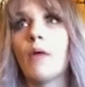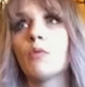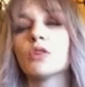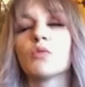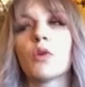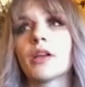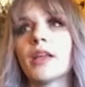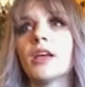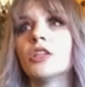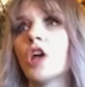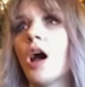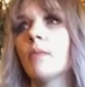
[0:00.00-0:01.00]
I was working
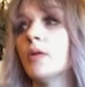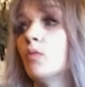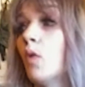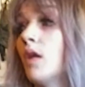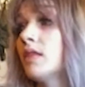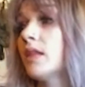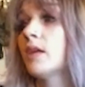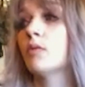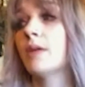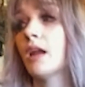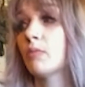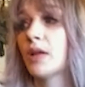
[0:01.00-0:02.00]
a job and one thing
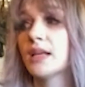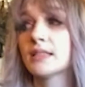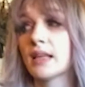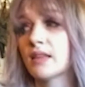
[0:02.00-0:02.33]
would be out of place.